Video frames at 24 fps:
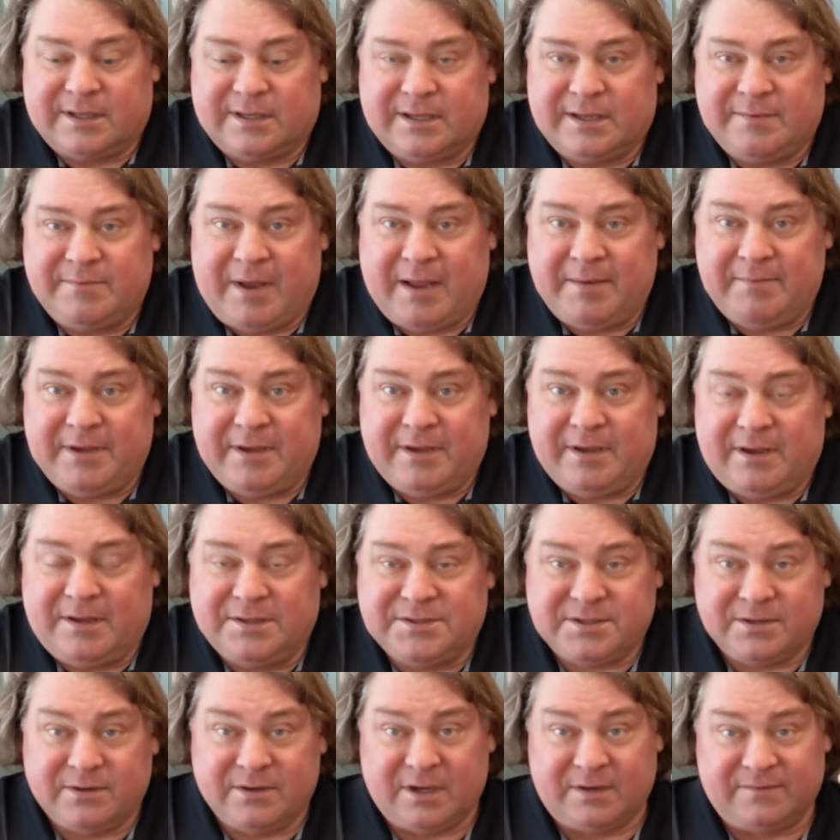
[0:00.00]
it might be
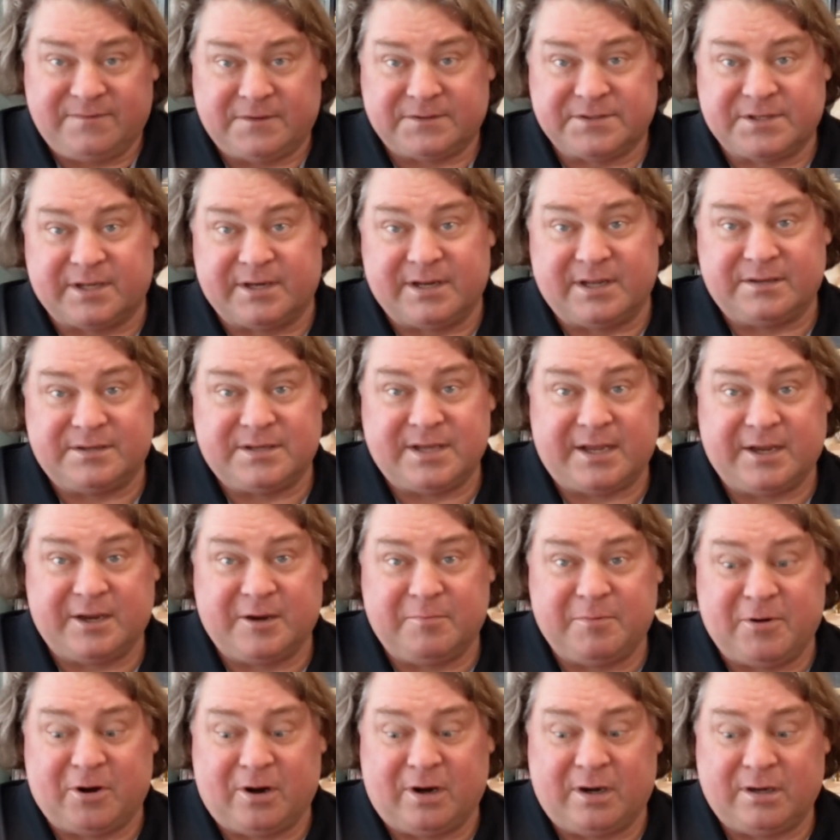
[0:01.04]
also helpful to notate
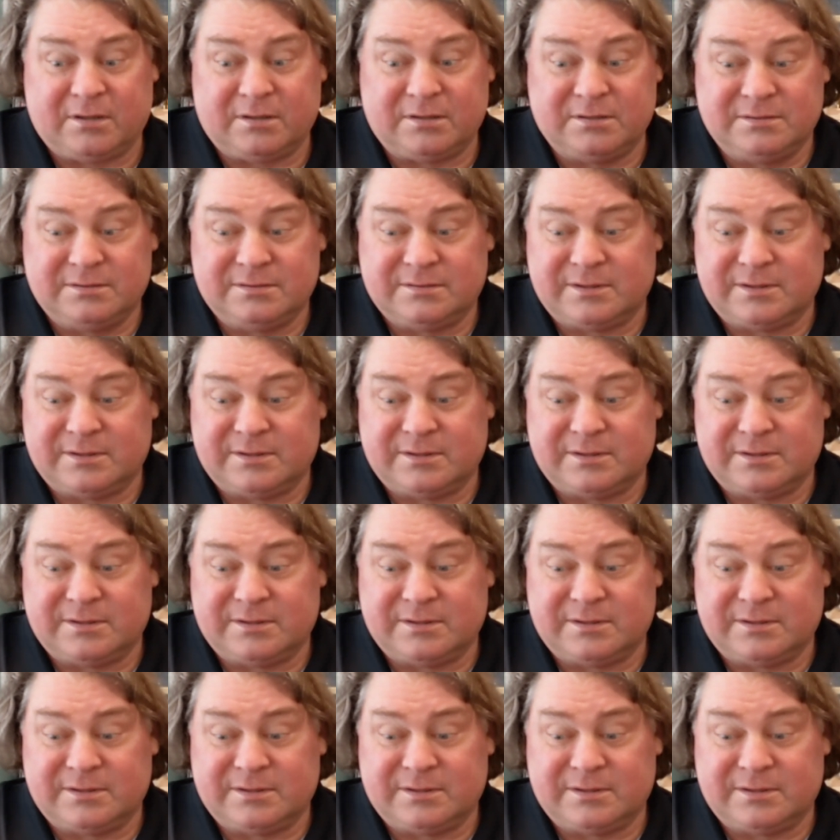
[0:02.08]
your part